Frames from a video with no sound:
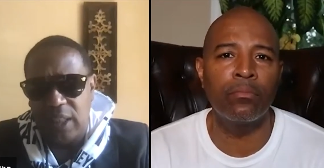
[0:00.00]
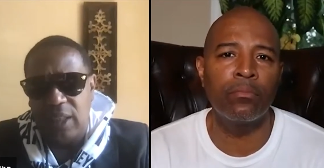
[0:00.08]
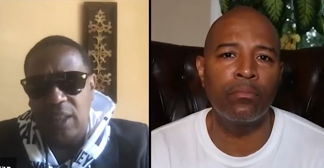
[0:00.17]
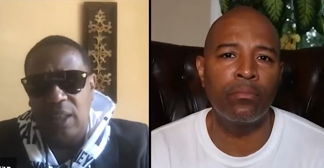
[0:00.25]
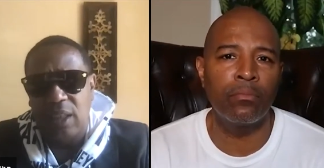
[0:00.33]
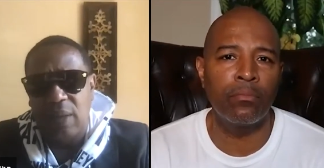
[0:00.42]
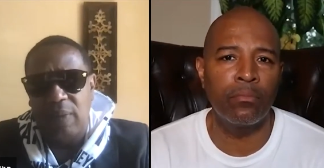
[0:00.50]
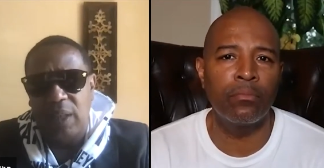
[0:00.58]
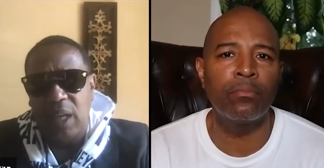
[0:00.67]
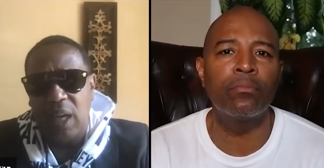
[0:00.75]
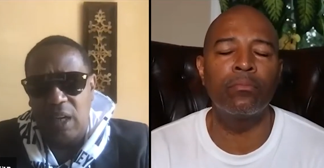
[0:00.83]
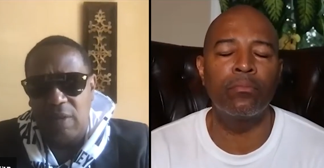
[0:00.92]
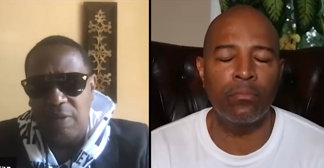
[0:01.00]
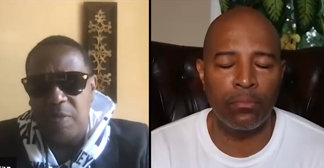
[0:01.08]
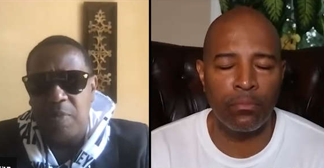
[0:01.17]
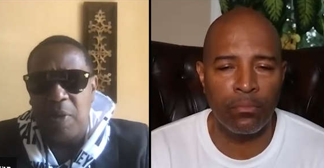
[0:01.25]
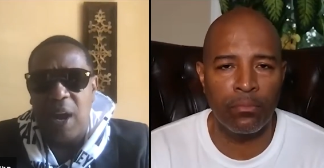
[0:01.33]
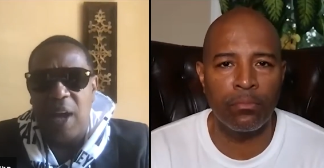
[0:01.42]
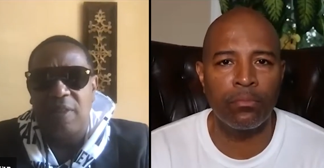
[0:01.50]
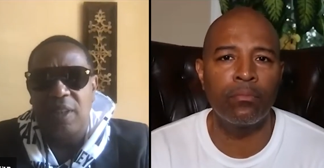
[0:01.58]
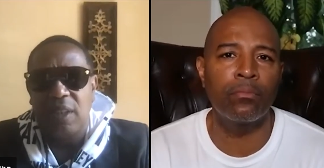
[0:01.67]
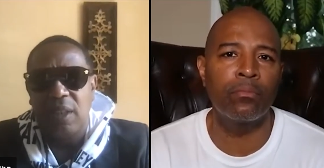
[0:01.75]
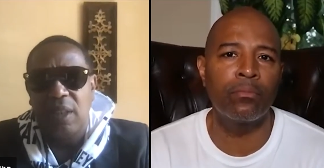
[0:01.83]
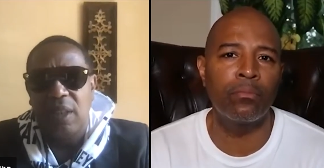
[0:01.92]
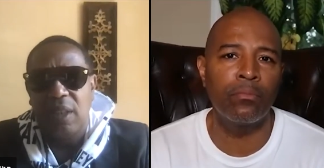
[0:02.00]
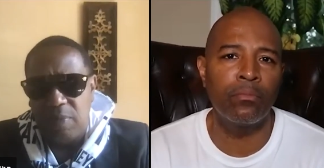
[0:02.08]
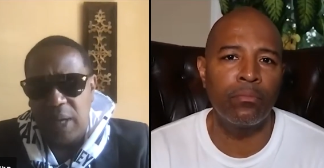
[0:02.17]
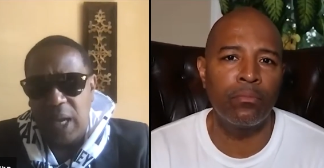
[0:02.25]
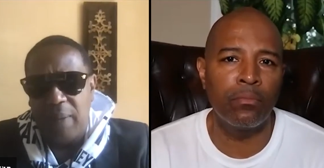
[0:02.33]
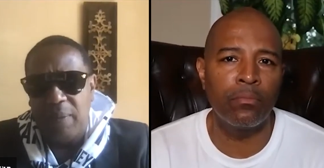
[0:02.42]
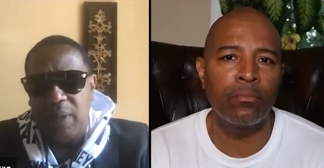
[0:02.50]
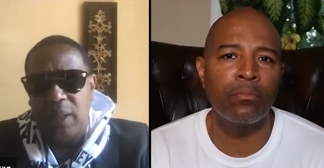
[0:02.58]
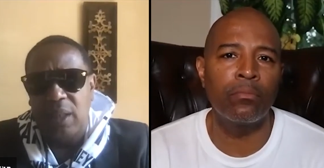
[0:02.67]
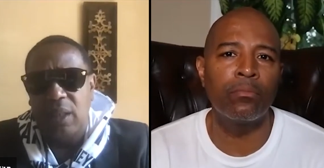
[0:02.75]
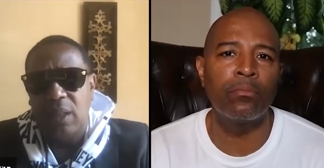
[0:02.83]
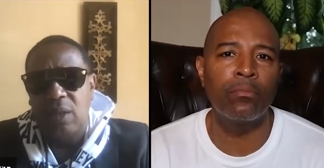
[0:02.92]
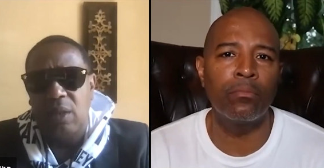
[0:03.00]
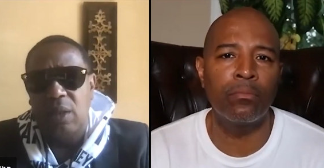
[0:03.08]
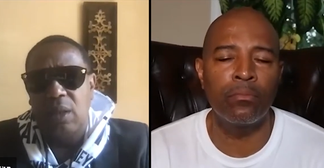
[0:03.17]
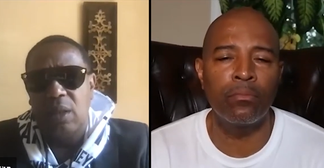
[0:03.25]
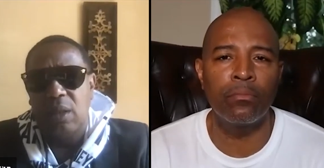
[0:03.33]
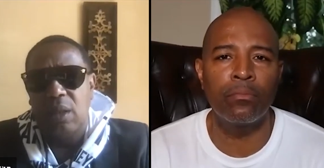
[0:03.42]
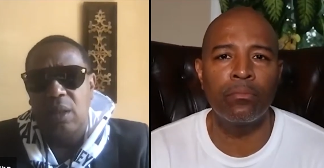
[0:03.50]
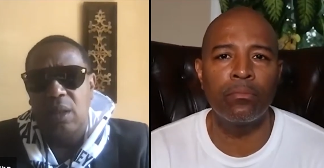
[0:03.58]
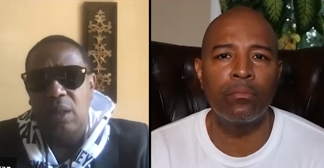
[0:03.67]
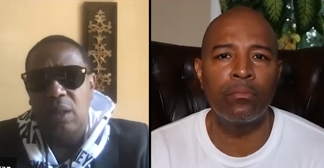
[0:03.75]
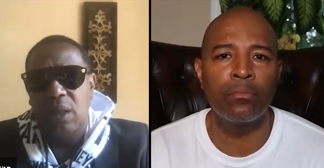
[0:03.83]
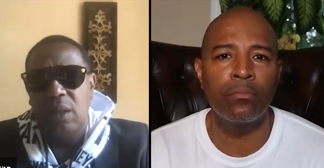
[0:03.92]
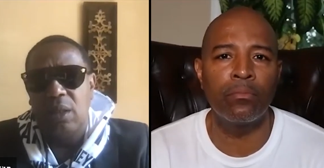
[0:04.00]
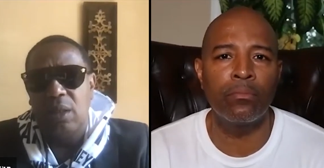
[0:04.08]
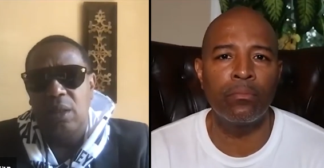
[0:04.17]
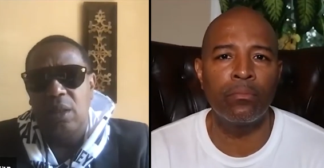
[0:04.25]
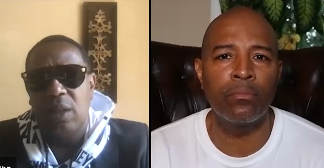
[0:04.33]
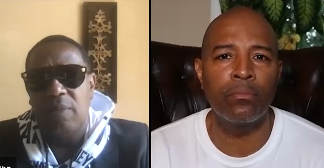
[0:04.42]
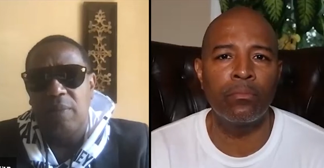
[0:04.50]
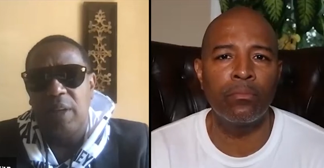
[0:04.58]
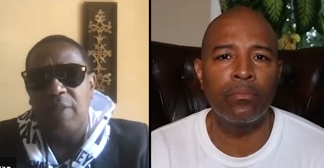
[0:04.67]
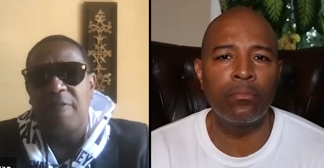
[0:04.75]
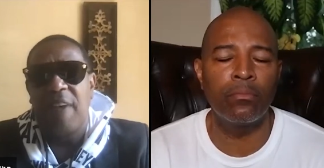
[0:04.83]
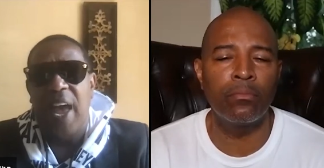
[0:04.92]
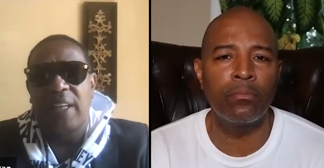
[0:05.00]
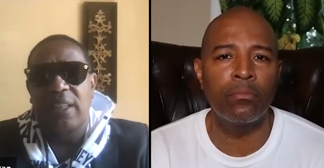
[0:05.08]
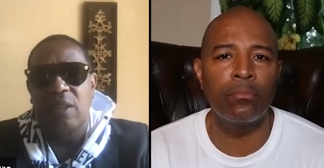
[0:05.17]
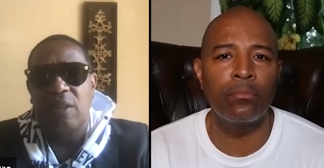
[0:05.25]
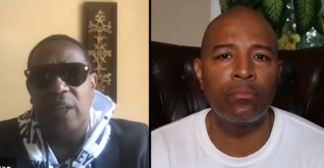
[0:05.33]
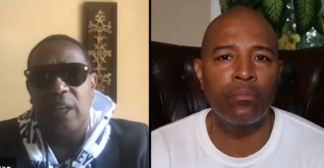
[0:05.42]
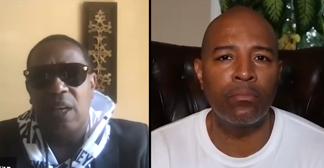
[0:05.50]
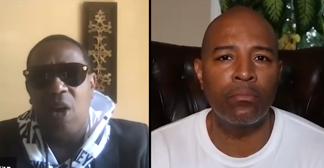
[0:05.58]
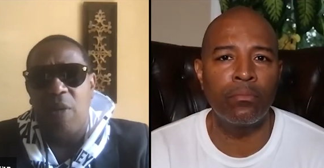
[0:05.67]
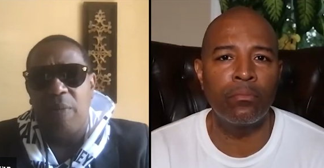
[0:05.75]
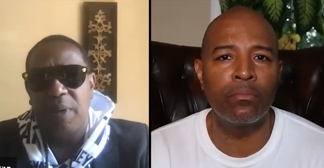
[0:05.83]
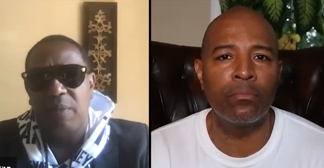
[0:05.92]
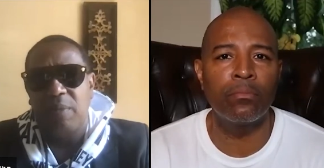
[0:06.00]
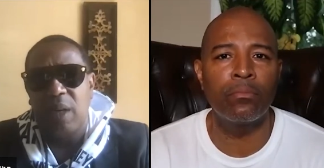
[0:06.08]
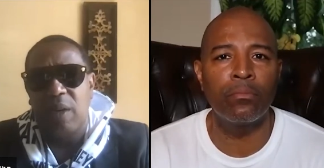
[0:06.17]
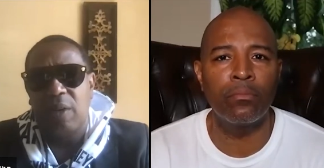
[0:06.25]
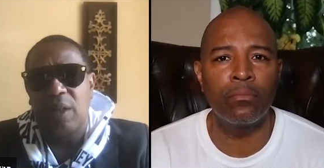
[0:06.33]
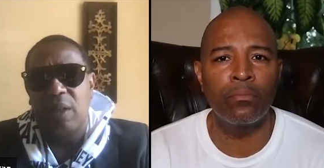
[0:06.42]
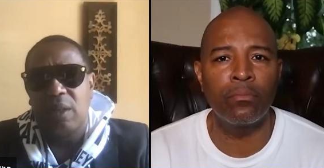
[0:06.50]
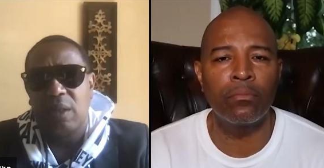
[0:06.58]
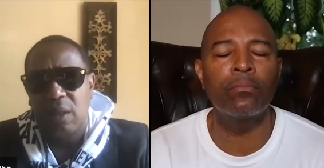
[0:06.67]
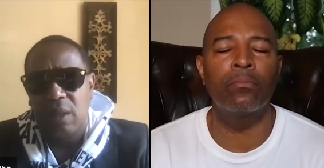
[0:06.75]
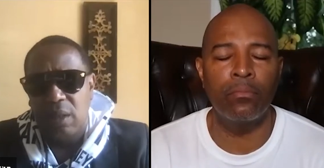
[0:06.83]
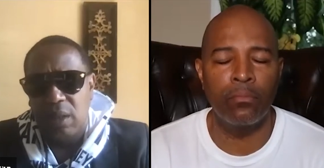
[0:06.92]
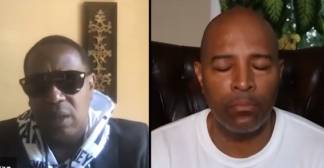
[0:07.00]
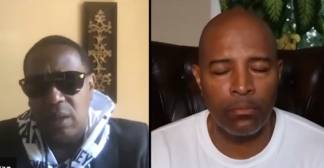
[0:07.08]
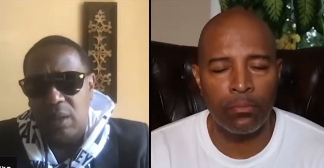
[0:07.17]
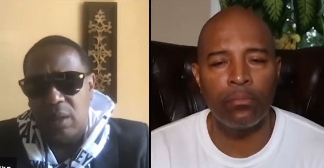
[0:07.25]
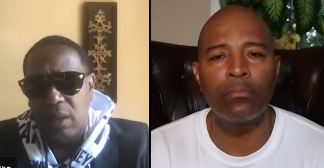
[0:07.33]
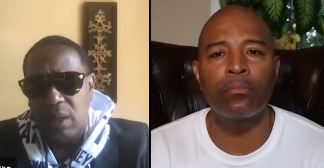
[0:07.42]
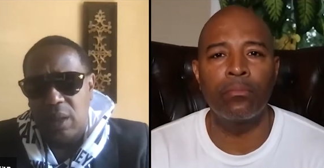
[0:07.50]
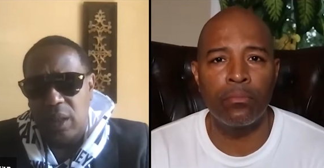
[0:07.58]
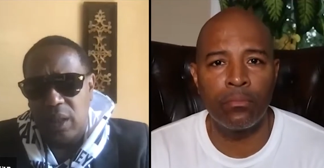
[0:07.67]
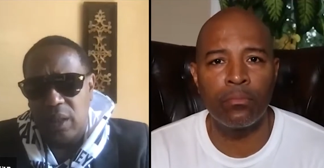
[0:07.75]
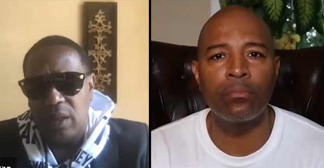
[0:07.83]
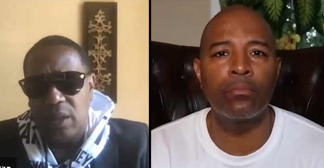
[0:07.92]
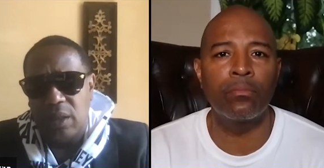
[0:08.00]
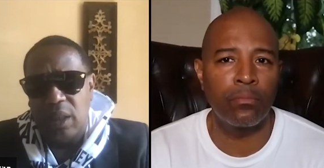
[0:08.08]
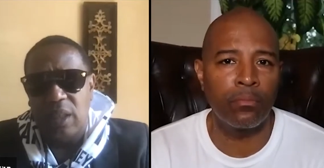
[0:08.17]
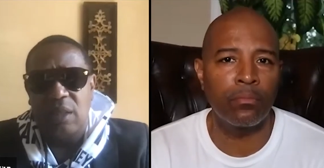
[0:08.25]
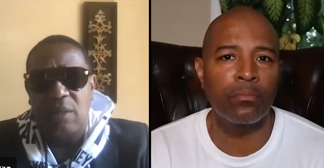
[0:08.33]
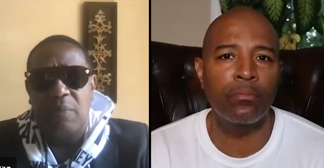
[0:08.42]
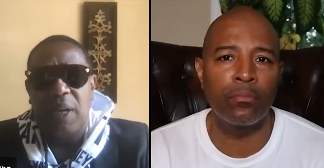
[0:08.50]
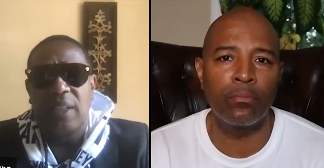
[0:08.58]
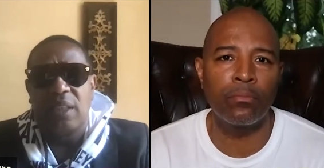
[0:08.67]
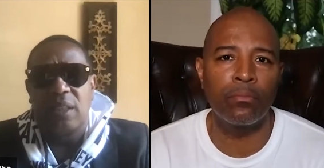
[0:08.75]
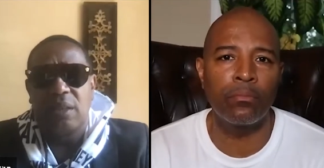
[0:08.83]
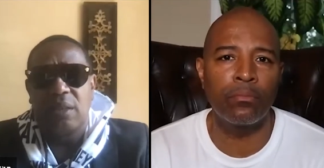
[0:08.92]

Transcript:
Speaker 1: it. I mean, I come from poverty to be able to be a factor in corporate America is a blessing.